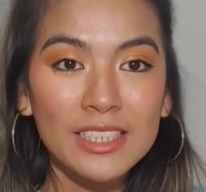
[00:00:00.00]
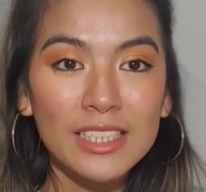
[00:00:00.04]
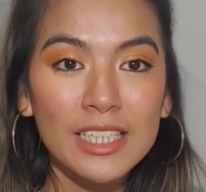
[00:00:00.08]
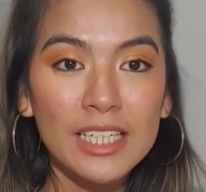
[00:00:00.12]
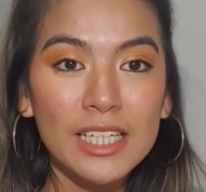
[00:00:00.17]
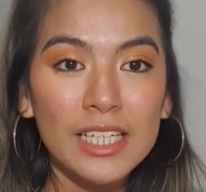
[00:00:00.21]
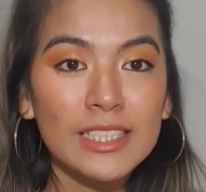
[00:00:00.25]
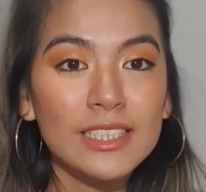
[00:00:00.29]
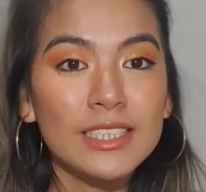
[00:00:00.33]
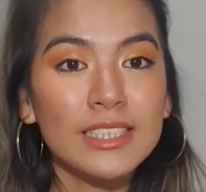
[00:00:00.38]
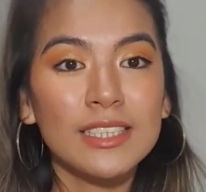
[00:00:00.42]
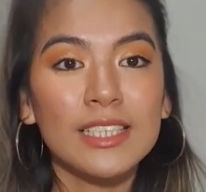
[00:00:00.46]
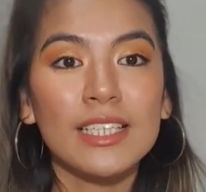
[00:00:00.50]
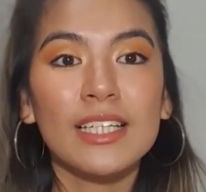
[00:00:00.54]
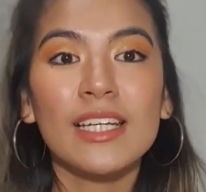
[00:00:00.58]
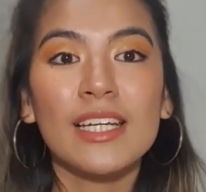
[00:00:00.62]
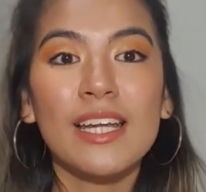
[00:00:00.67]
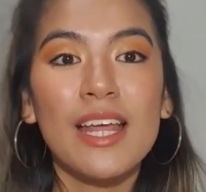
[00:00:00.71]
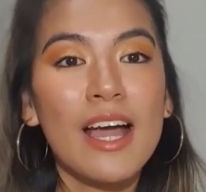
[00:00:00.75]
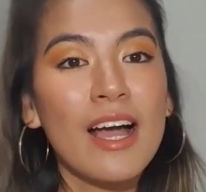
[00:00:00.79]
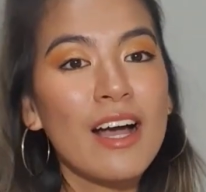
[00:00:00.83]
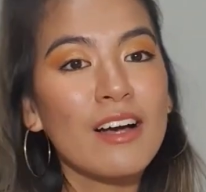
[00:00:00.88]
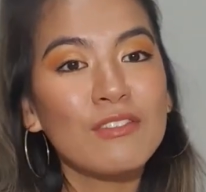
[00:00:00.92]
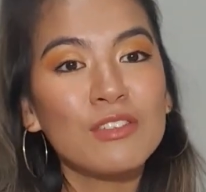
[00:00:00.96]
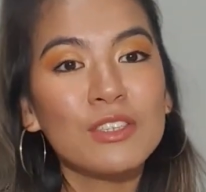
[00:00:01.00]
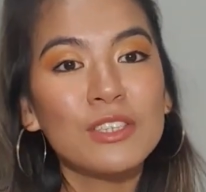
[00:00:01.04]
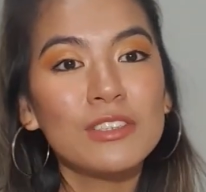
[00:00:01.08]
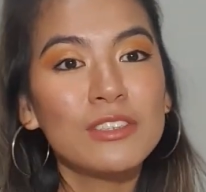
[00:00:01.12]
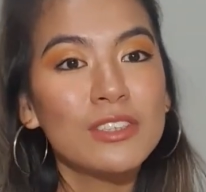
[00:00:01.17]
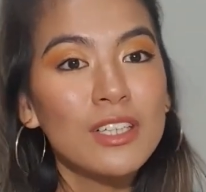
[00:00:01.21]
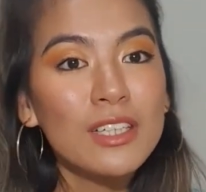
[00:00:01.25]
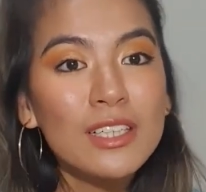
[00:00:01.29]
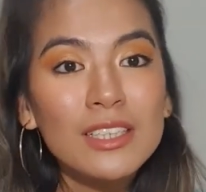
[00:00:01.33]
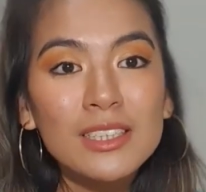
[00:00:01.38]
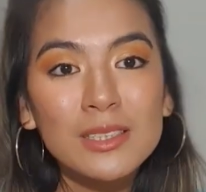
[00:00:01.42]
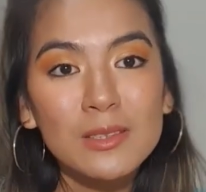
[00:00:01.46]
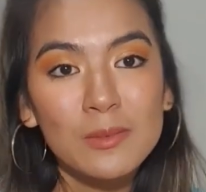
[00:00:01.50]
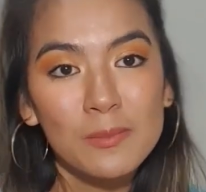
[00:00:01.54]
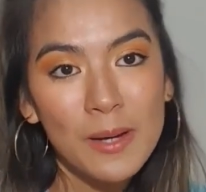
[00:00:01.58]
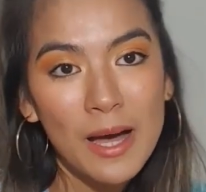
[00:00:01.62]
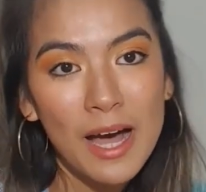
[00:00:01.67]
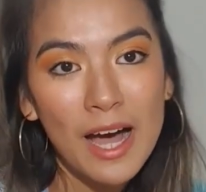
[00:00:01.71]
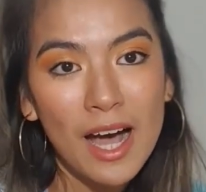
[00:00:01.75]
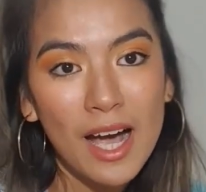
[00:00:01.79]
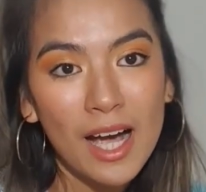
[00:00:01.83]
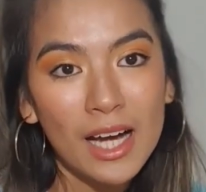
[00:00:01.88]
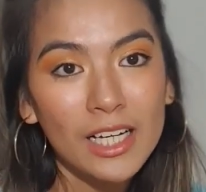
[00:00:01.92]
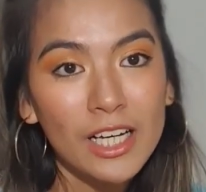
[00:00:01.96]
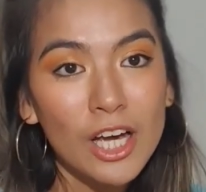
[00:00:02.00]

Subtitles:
it didn't have a dust bag.